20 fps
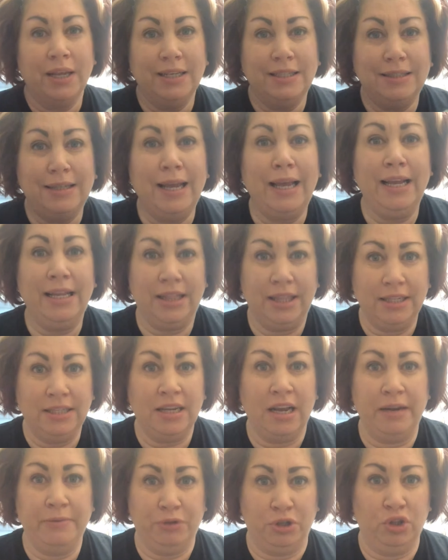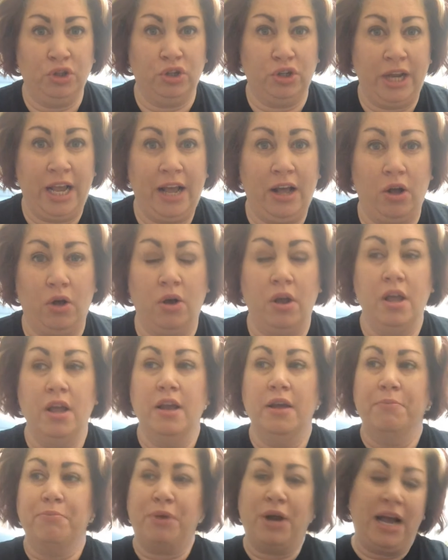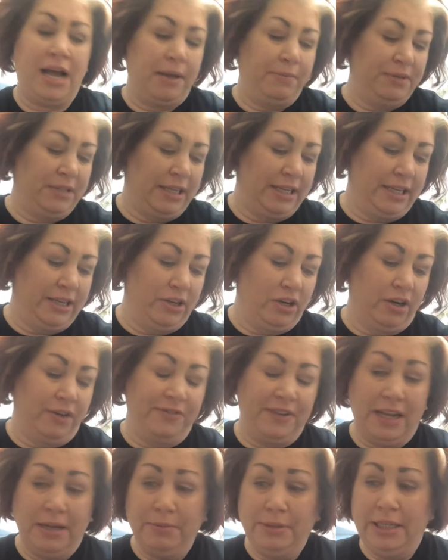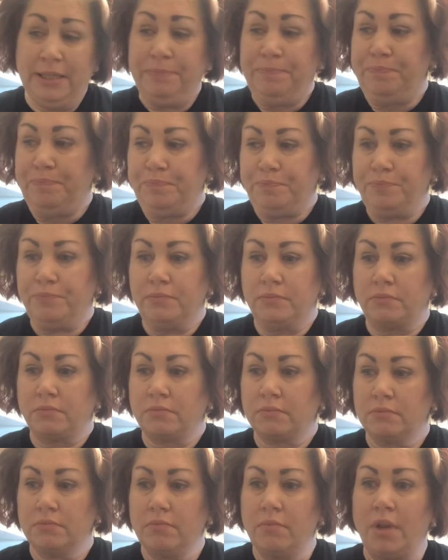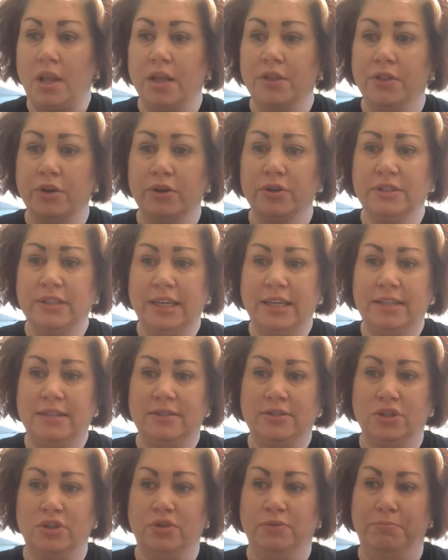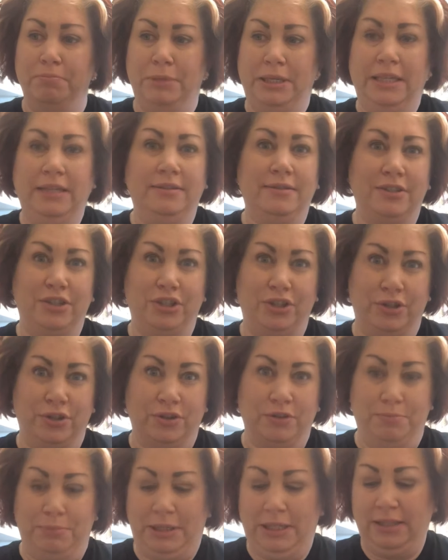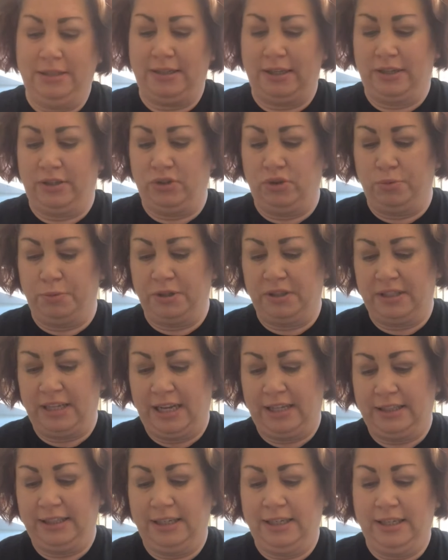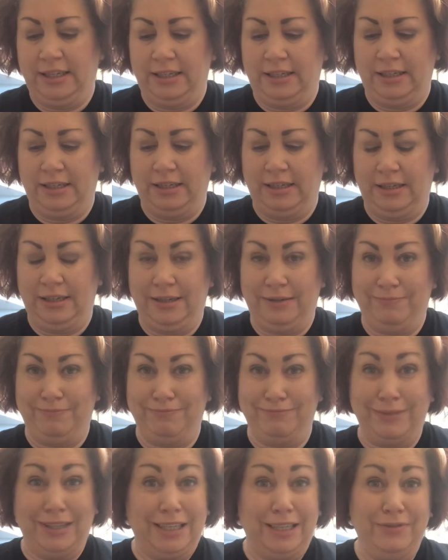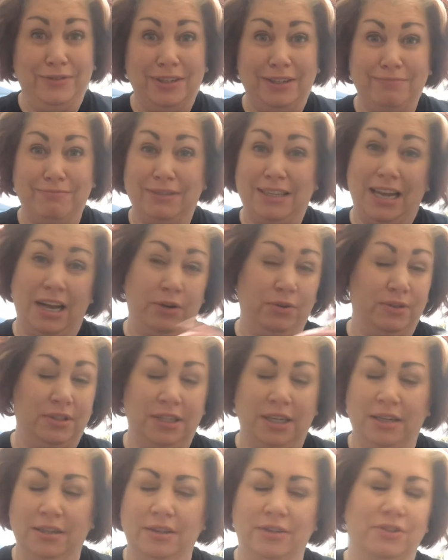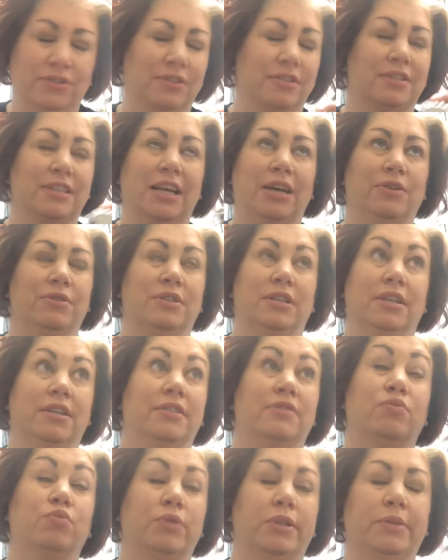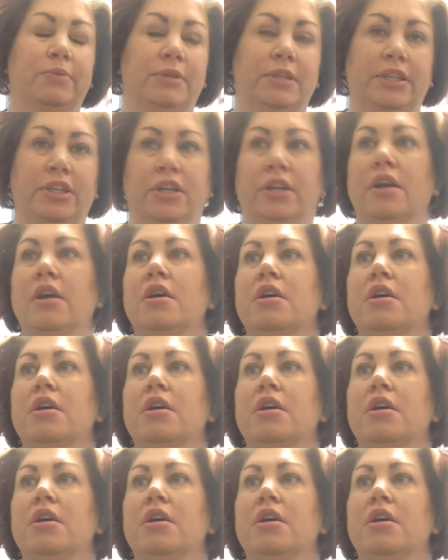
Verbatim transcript: Take the time to learn how. Perhaps, like in our family, there's like certain meats, cured meats, like supersata and uh, even cow's tongue. There's this cow's tongue, it's really, really good